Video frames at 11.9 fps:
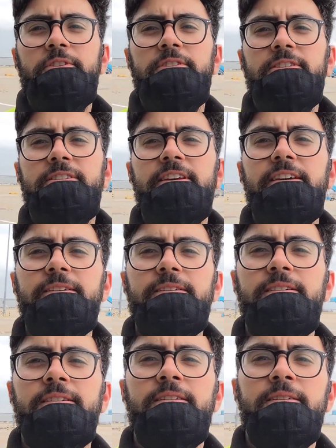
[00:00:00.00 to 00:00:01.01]
Let's see,
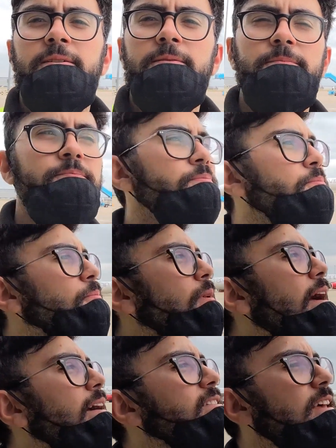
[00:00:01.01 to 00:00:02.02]

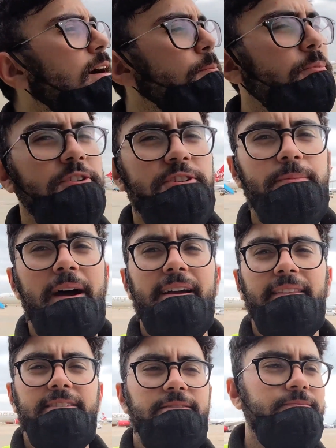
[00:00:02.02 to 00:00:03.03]
planes getting pushed back.
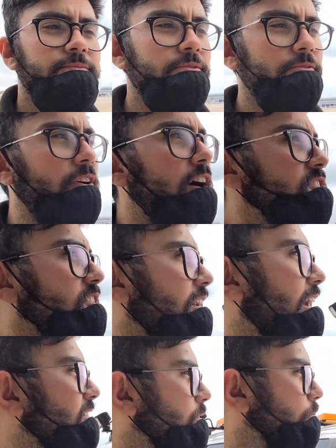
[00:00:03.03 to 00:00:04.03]
Virgin
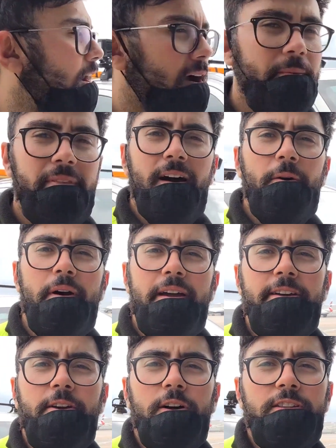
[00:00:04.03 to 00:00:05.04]
Atlantic behind me that
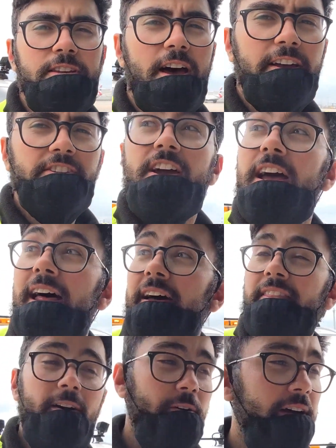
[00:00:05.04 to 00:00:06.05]
way, got a Turkish
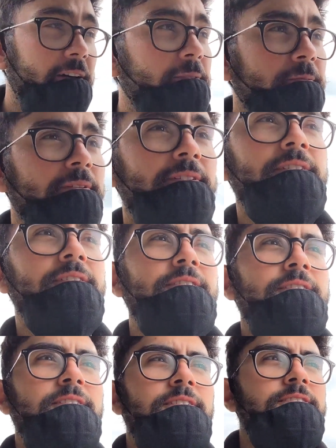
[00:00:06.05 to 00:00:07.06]
Airlines that way.
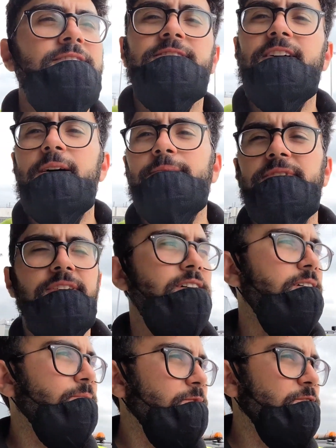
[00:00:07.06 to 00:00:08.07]
Time
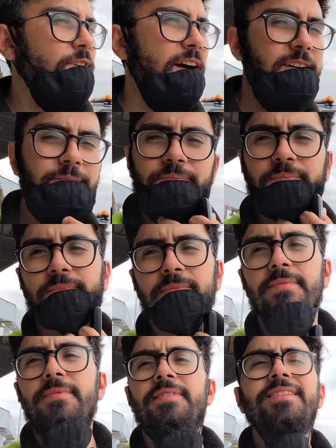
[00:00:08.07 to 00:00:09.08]
to try
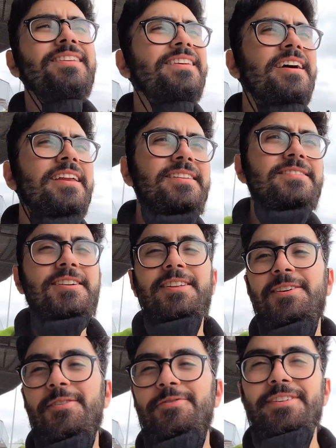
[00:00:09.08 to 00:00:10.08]
and get into
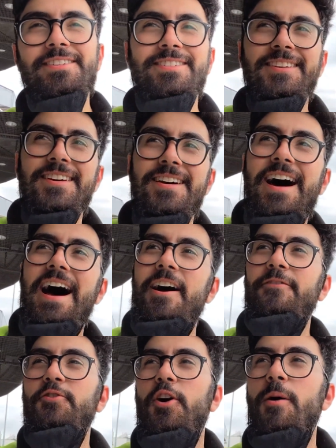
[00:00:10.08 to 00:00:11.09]
the office. I
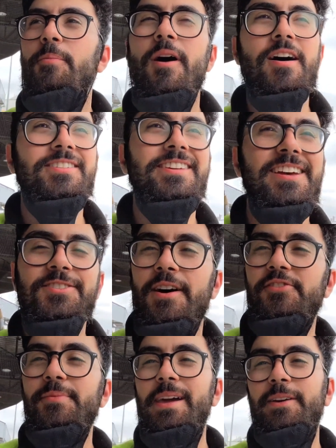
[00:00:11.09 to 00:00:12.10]
haven't got a pass here, so I
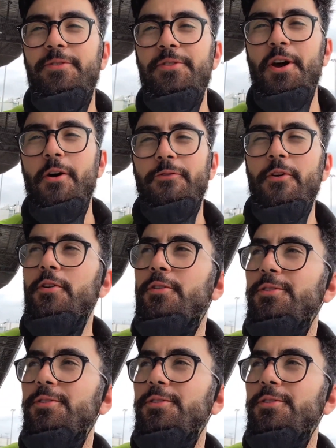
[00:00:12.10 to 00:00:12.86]
have to make a few phone